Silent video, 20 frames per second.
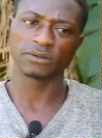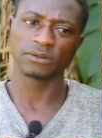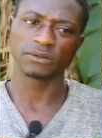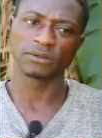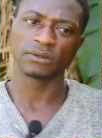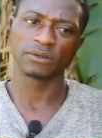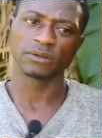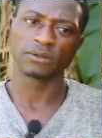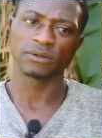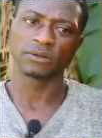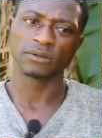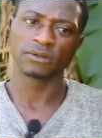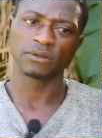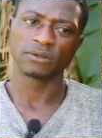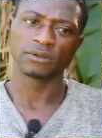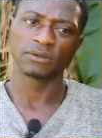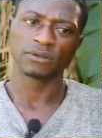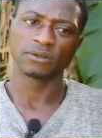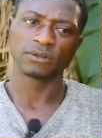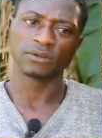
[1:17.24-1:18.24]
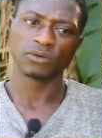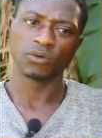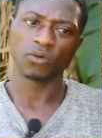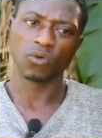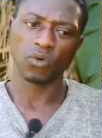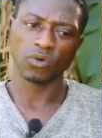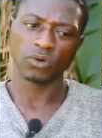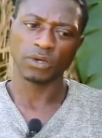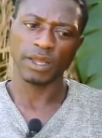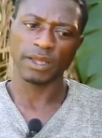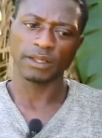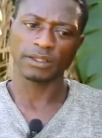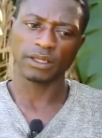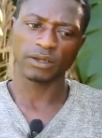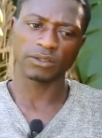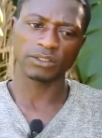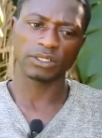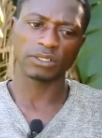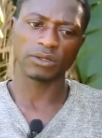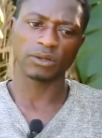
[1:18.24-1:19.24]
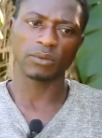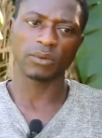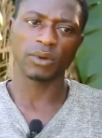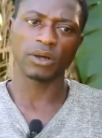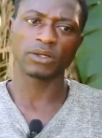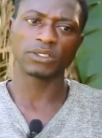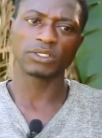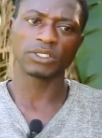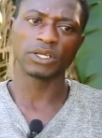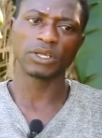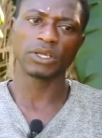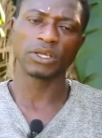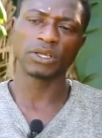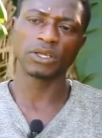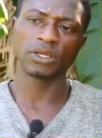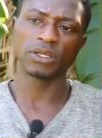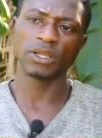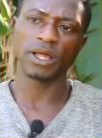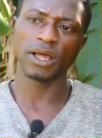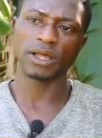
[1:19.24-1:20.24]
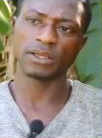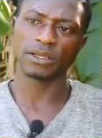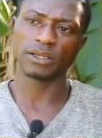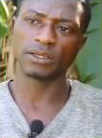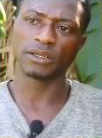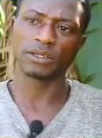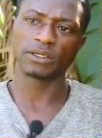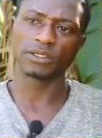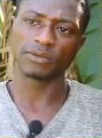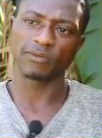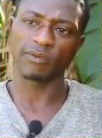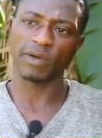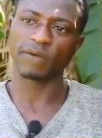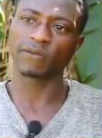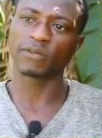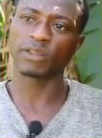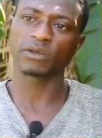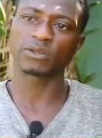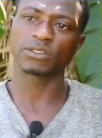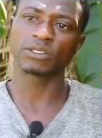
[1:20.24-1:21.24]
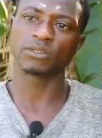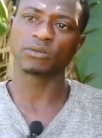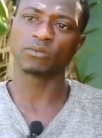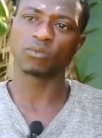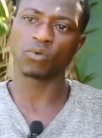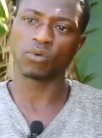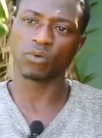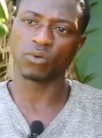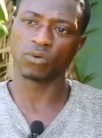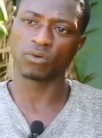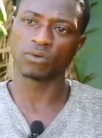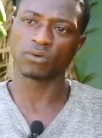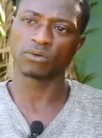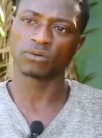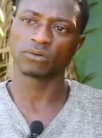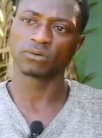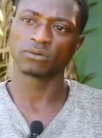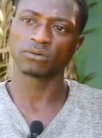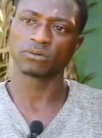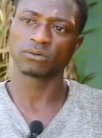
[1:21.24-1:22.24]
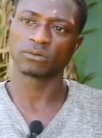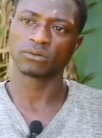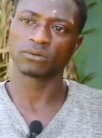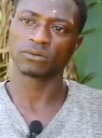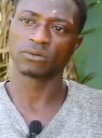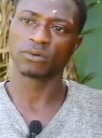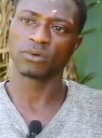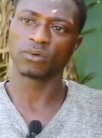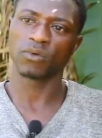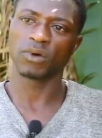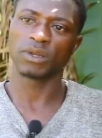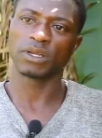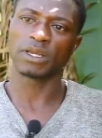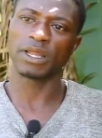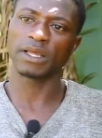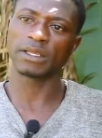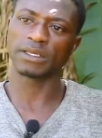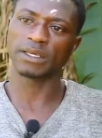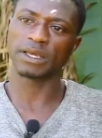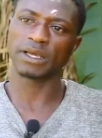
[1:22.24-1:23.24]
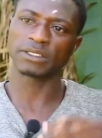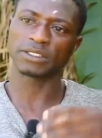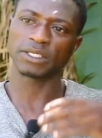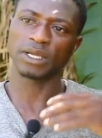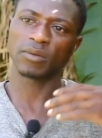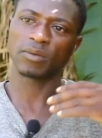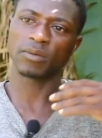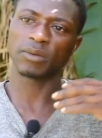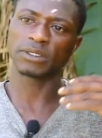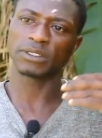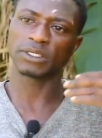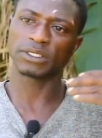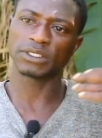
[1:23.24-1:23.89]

and pig manure goes for 5,000 naira only. Some even sell to us for 4,500 naira.